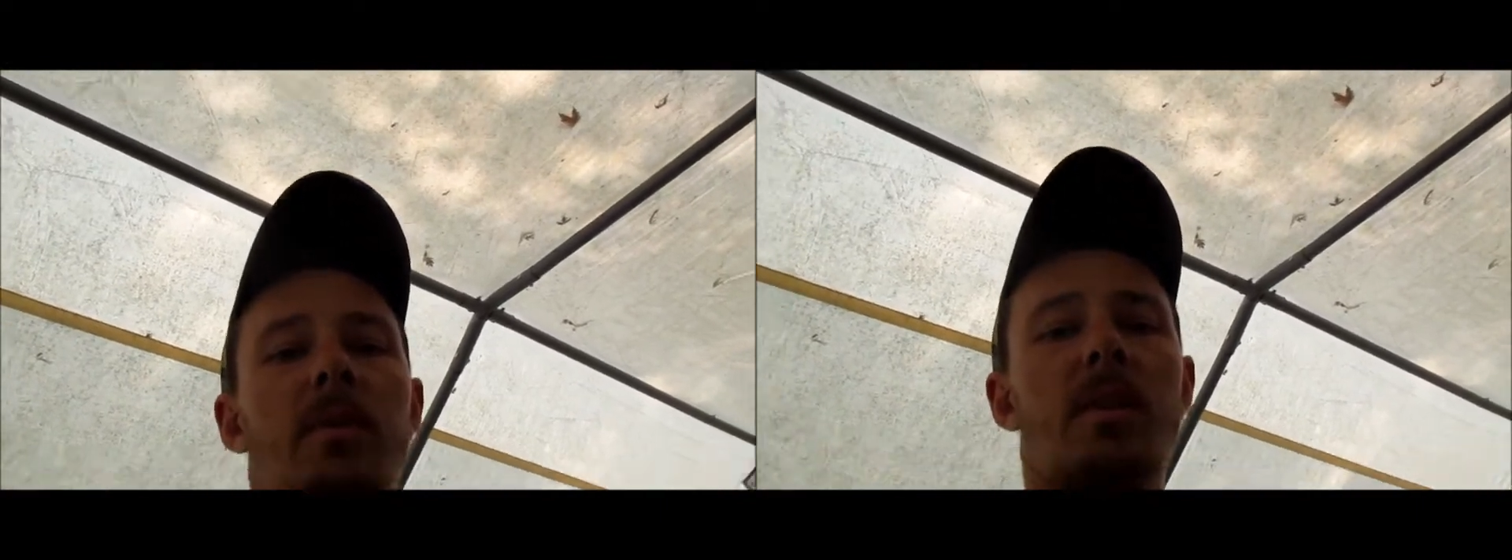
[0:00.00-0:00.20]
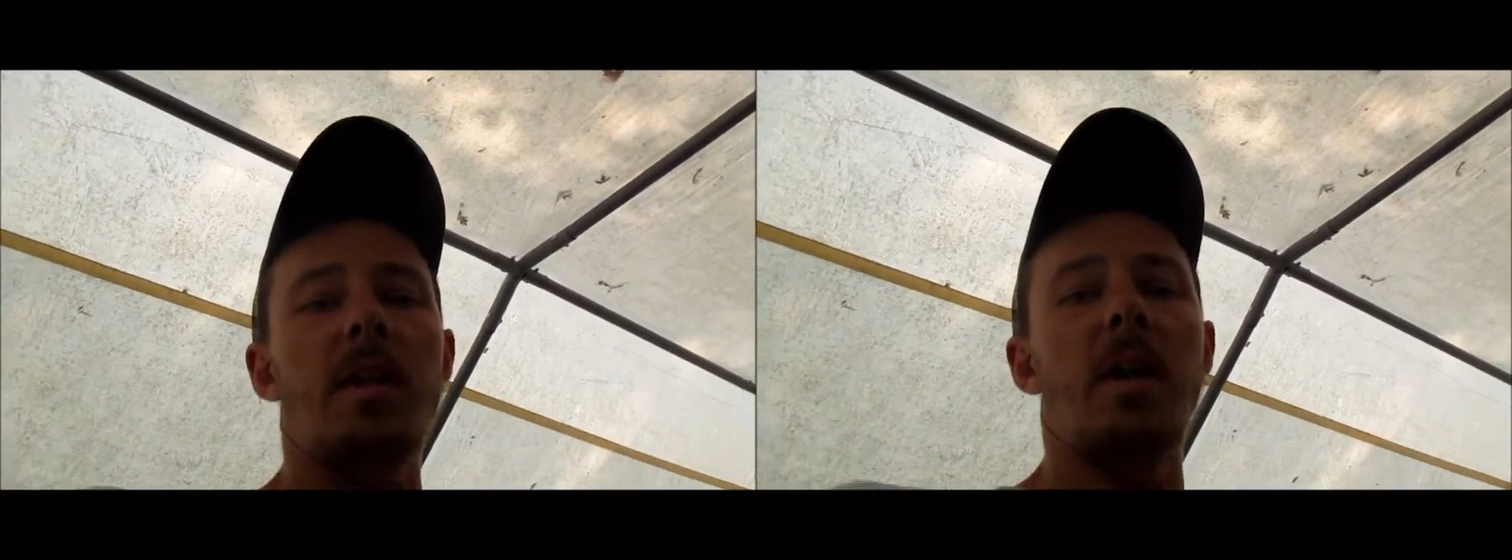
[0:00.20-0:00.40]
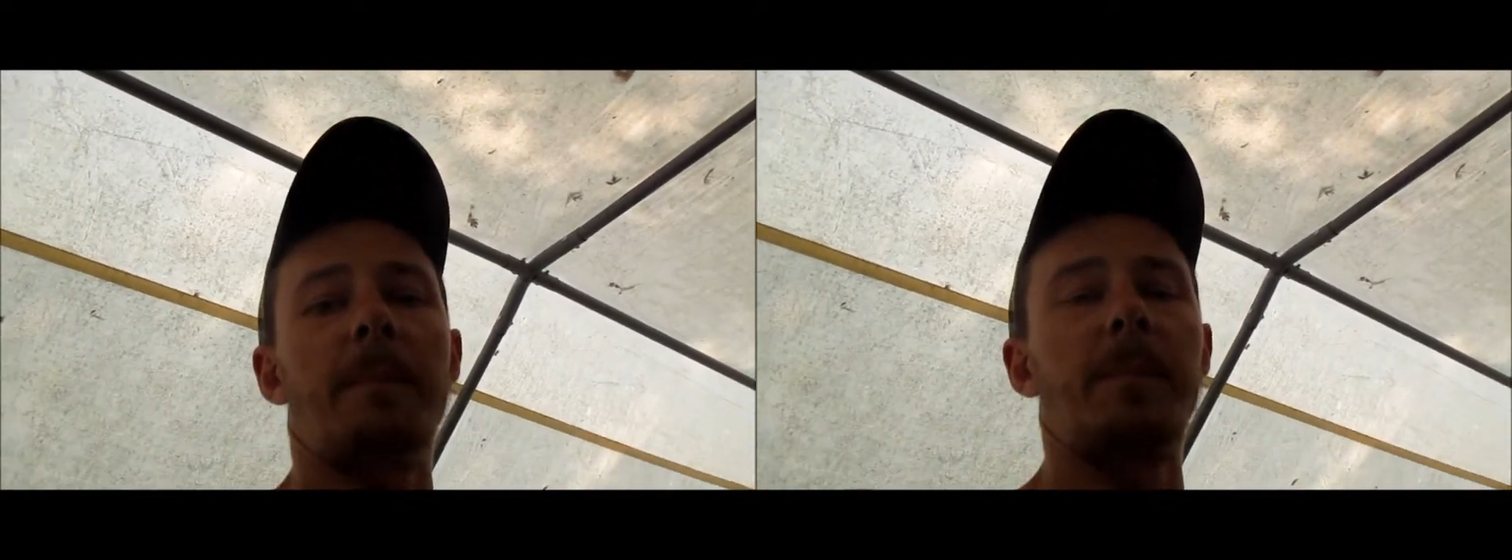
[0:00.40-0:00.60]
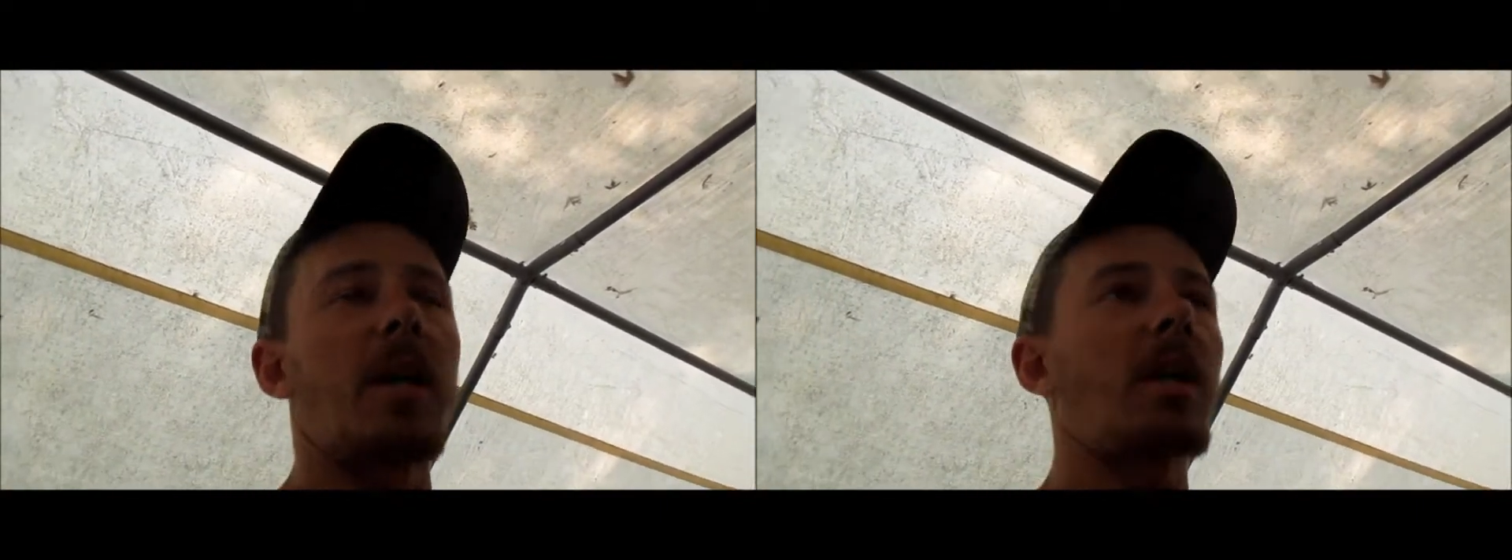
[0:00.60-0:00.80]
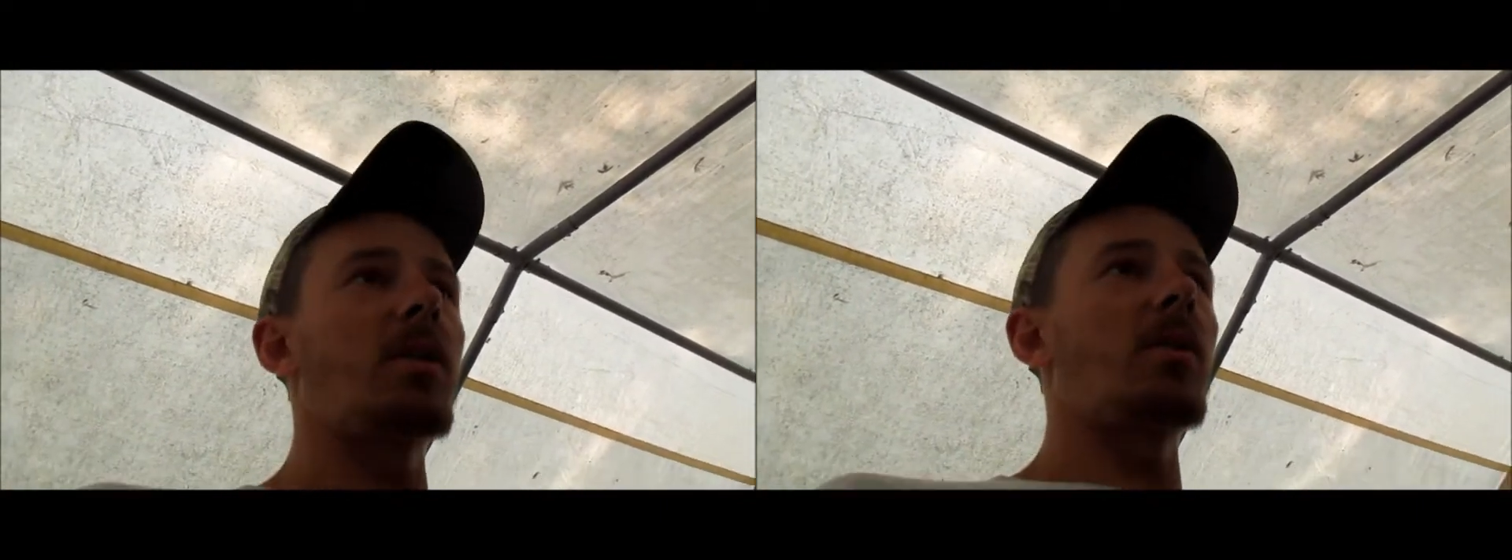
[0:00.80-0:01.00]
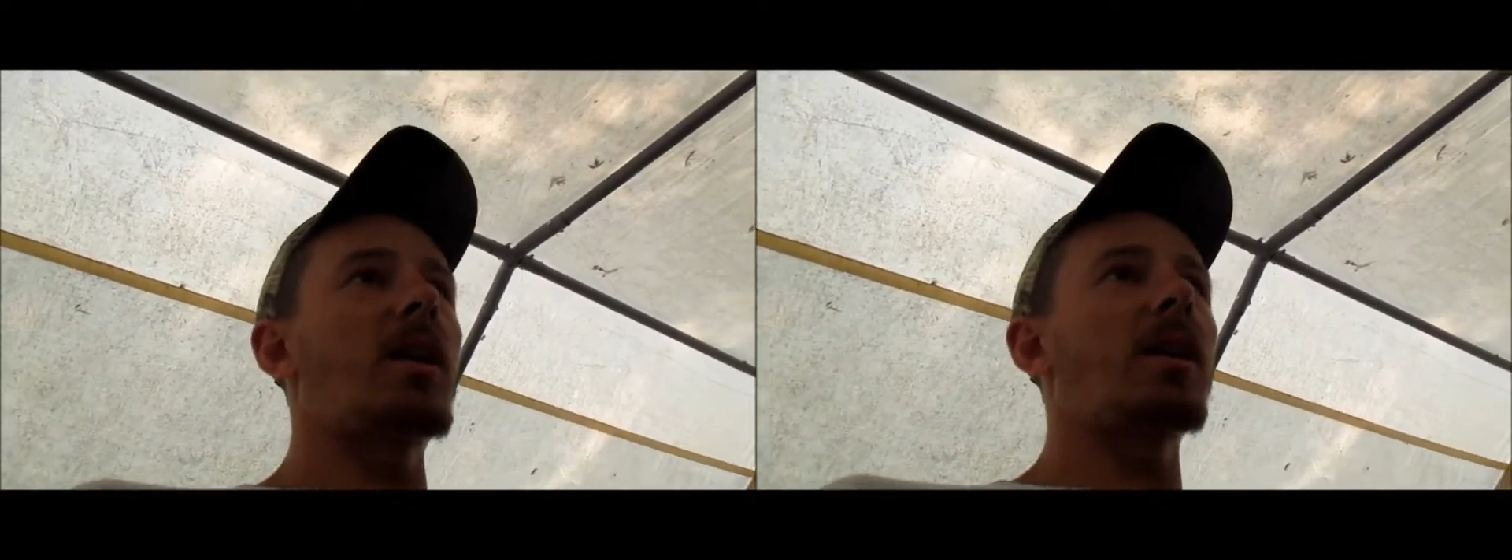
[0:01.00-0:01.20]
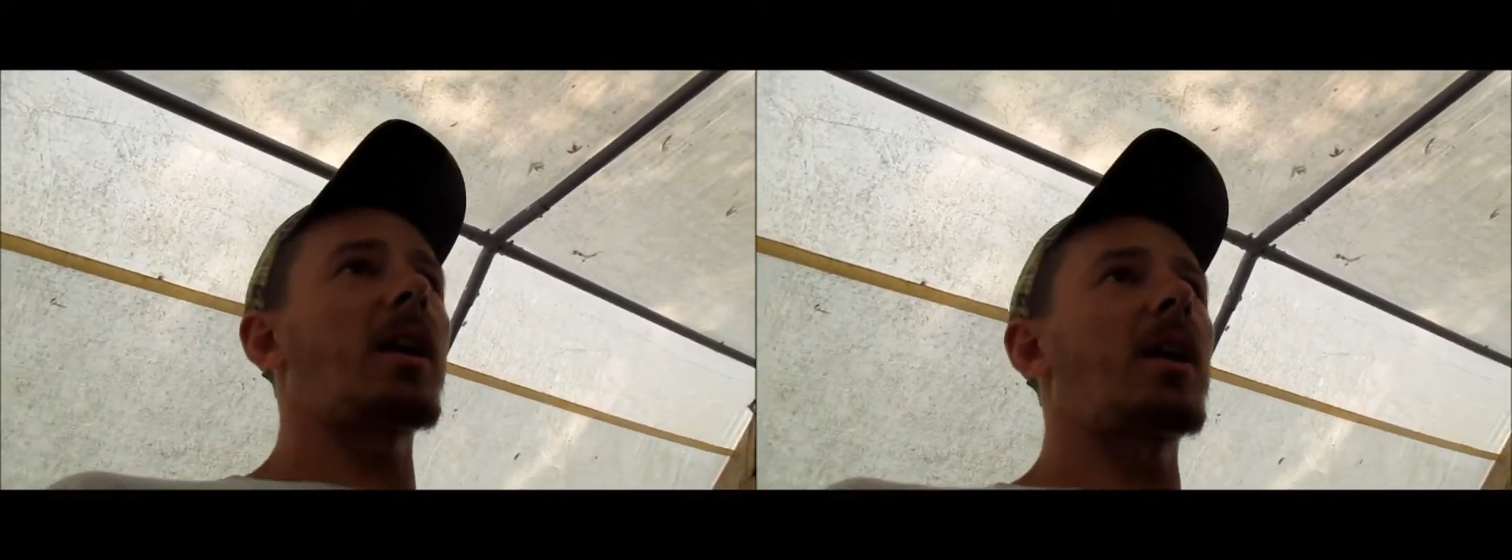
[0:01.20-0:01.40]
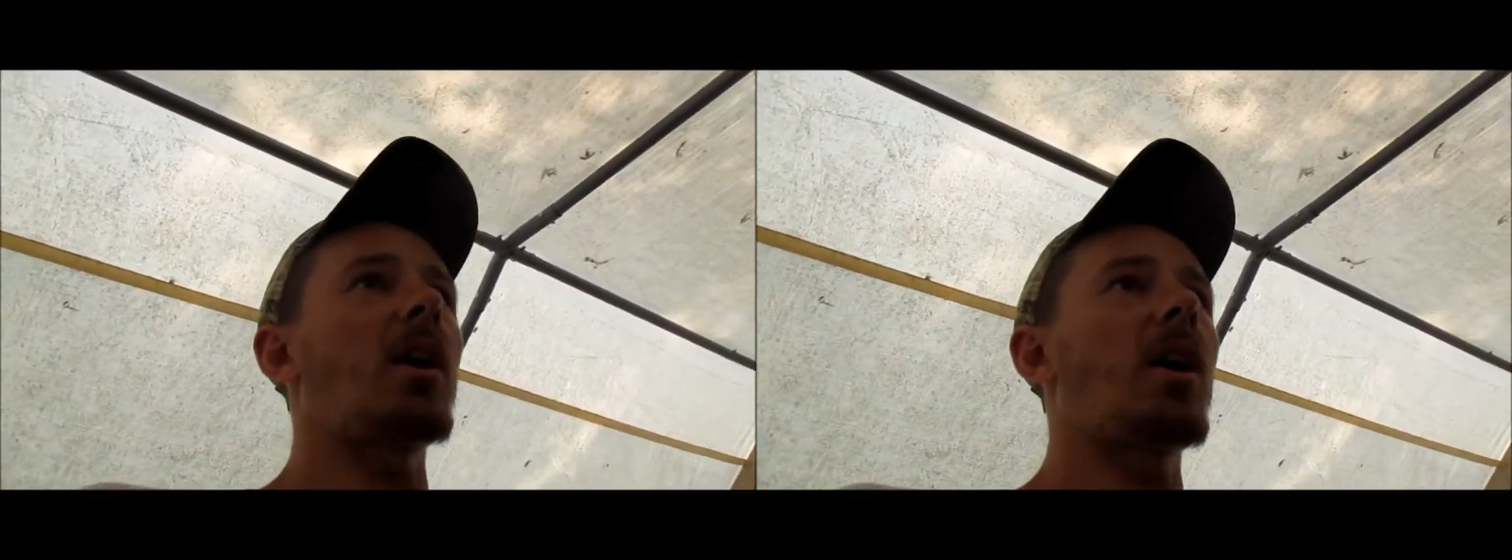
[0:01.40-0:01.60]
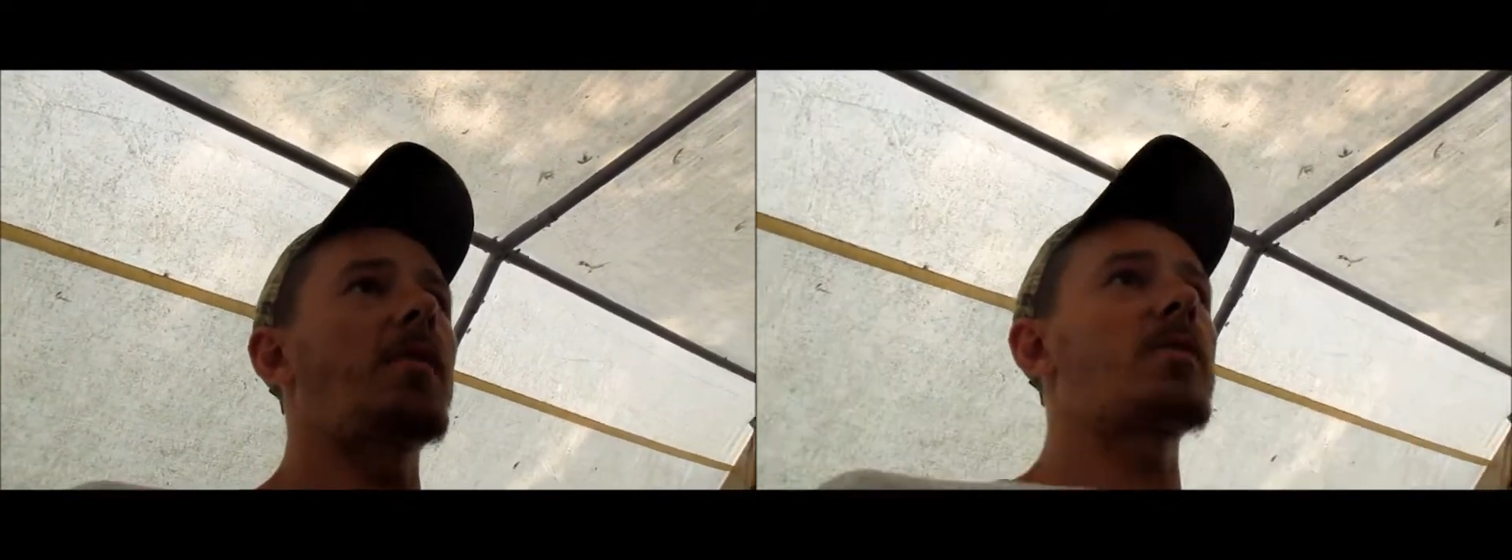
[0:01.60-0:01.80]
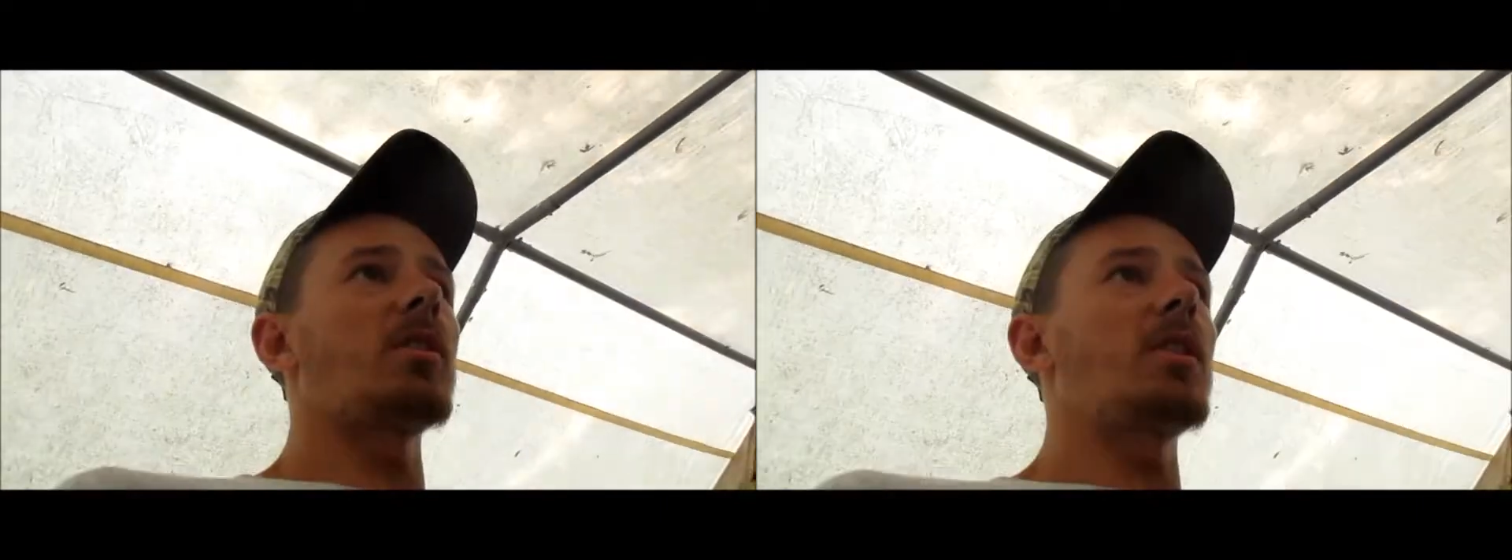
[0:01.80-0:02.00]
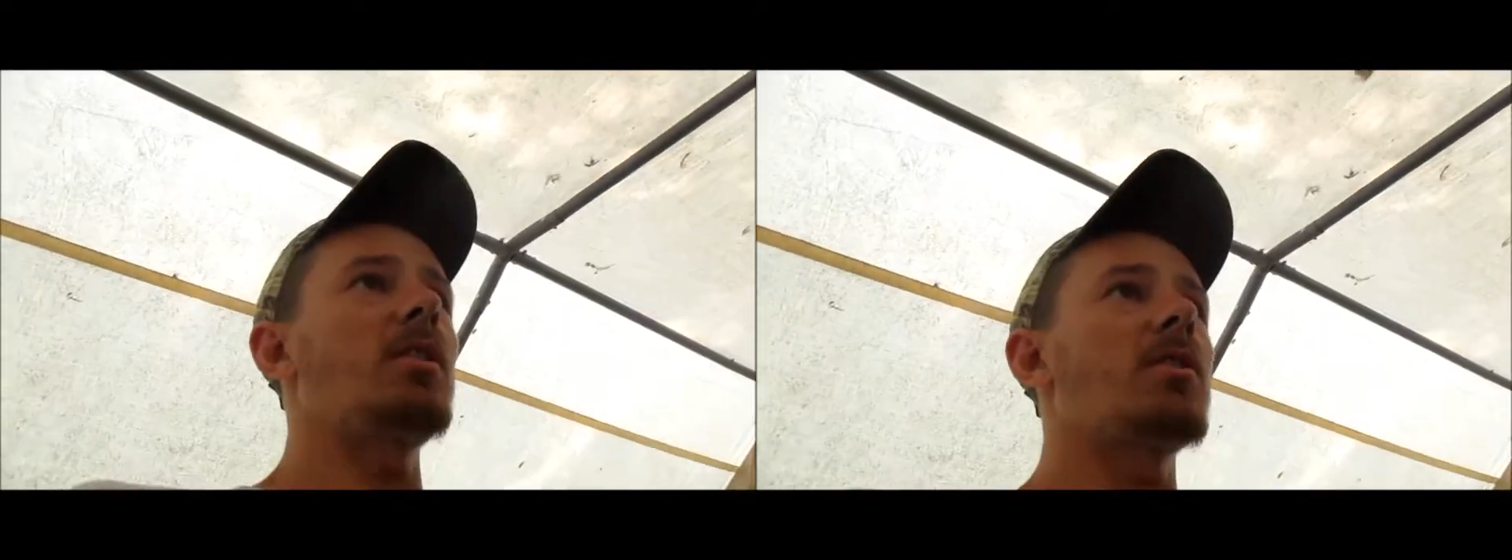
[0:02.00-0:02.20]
yeah, I can do that kind of off screen,